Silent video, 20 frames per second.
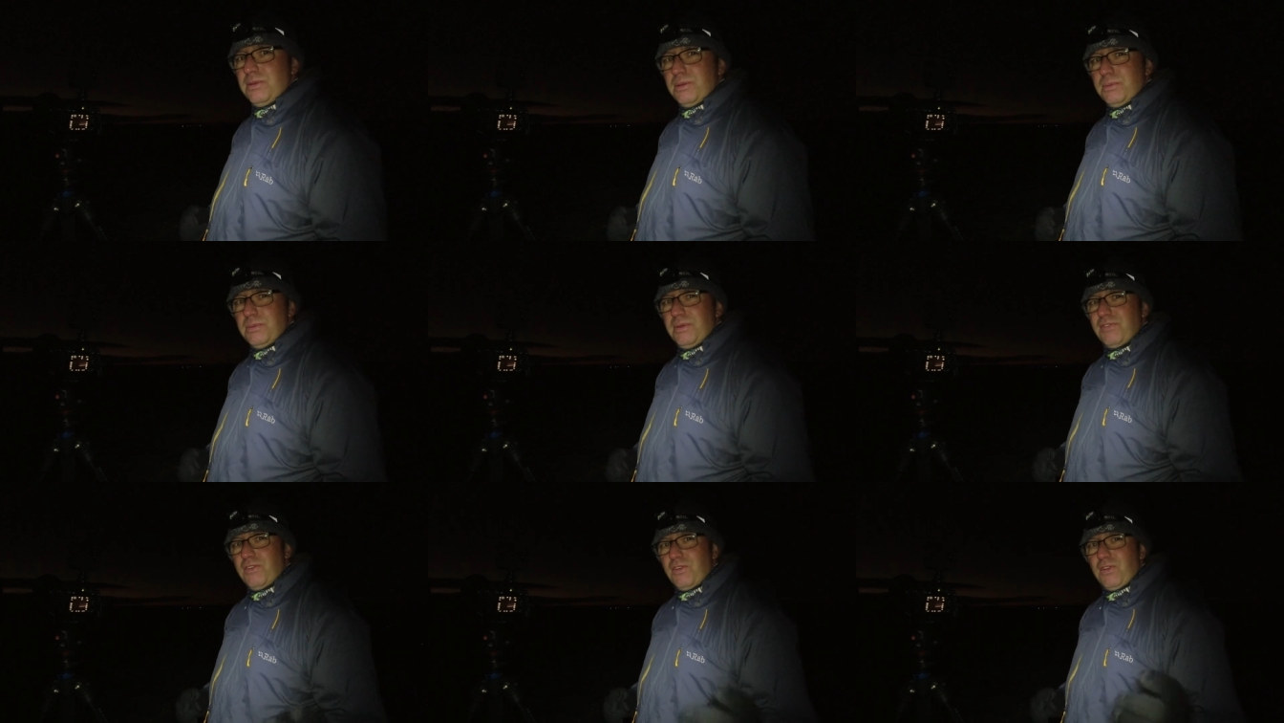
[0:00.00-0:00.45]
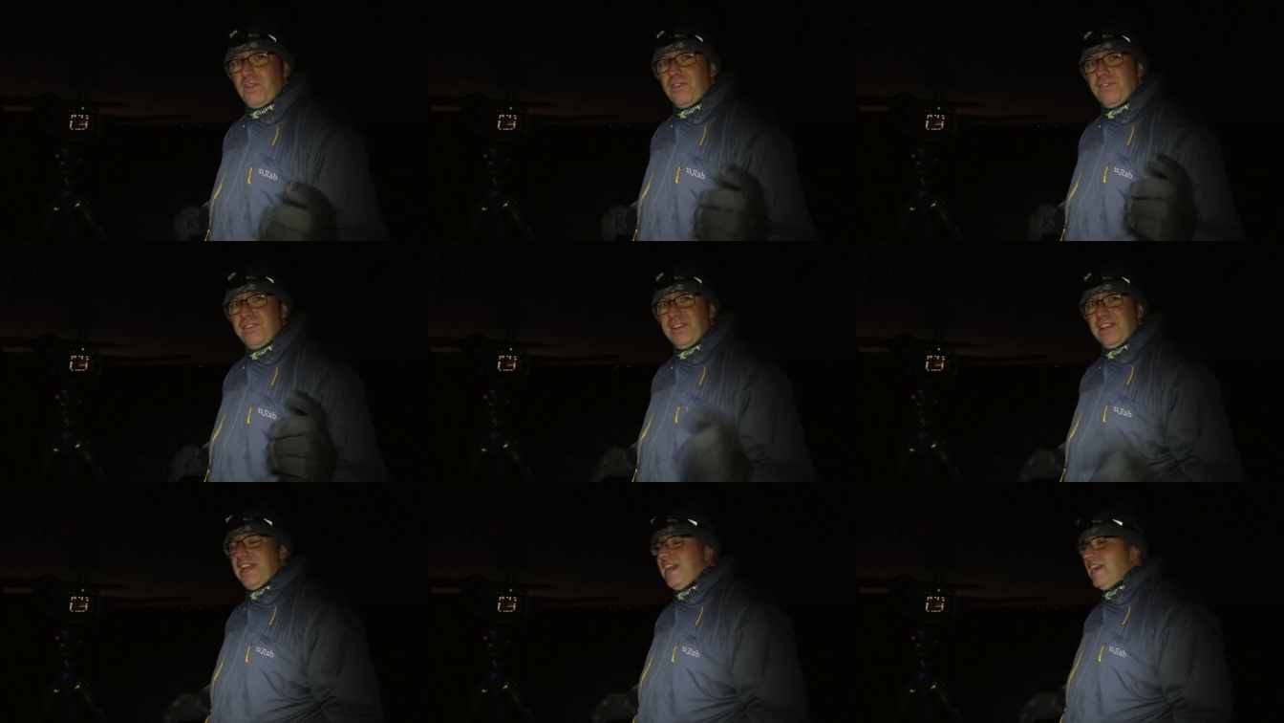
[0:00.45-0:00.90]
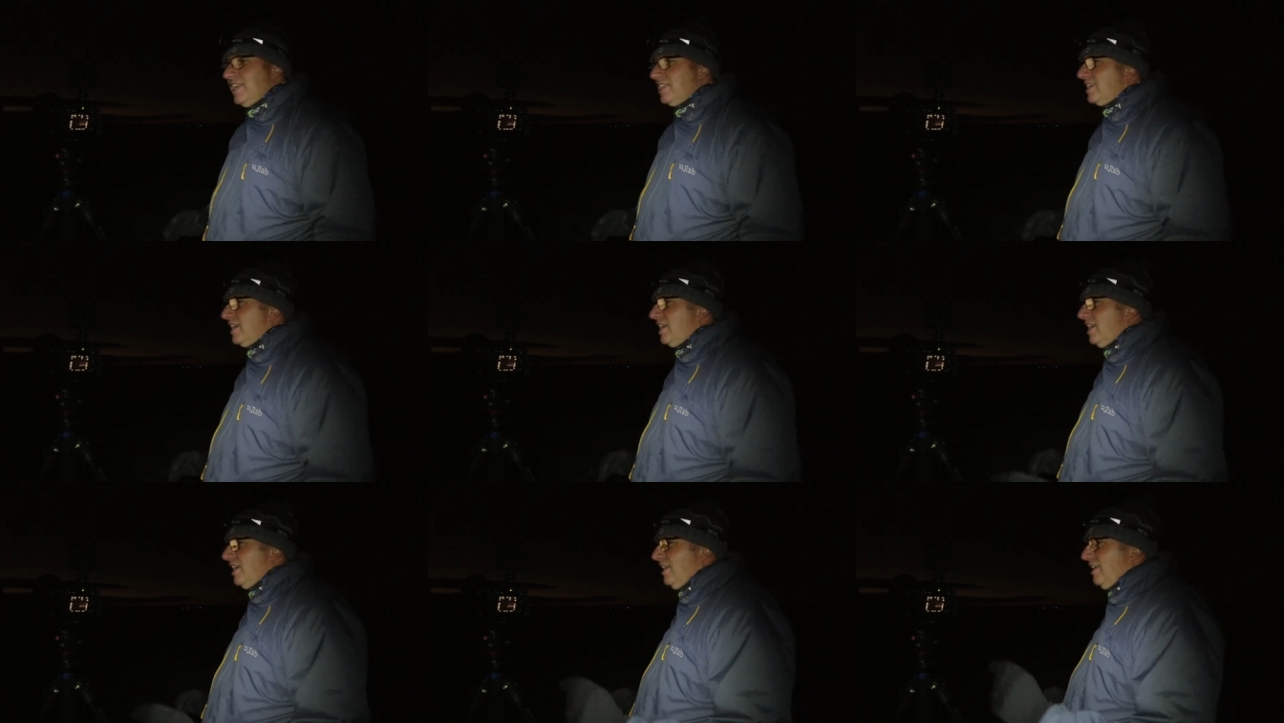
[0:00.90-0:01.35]
do it before I forget,
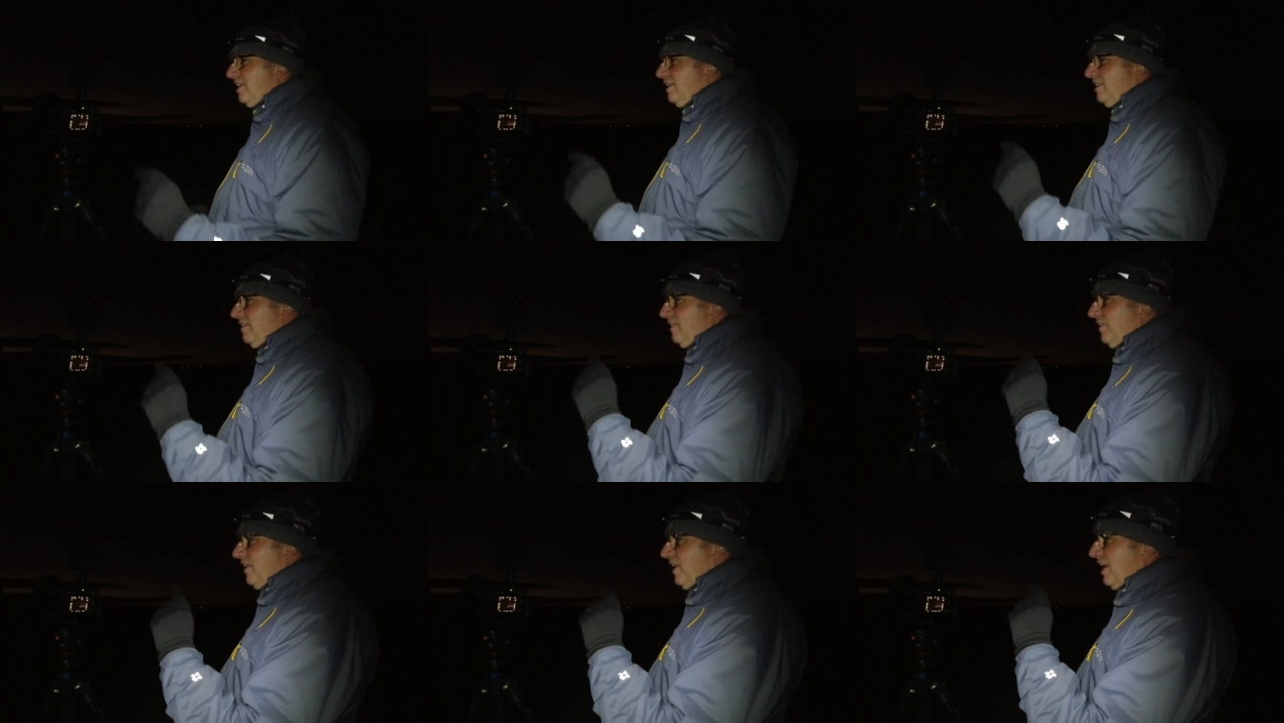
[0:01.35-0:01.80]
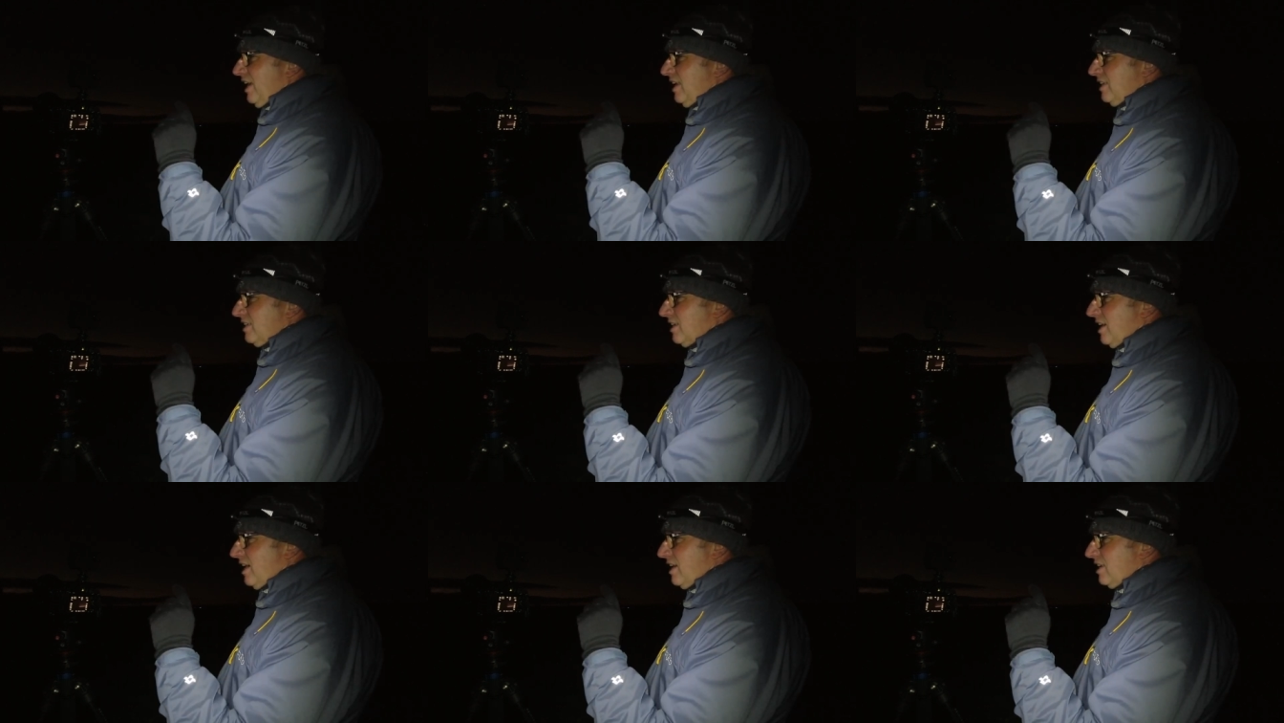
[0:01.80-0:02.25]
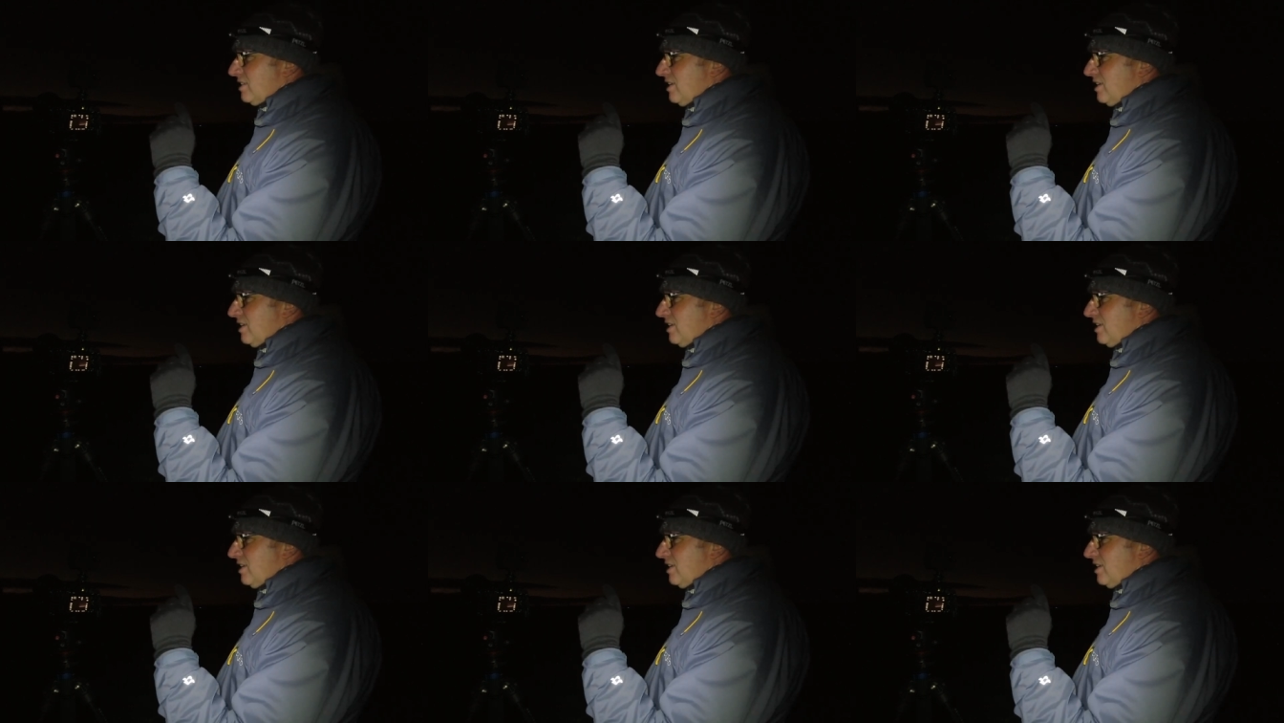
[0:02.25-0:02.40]
is get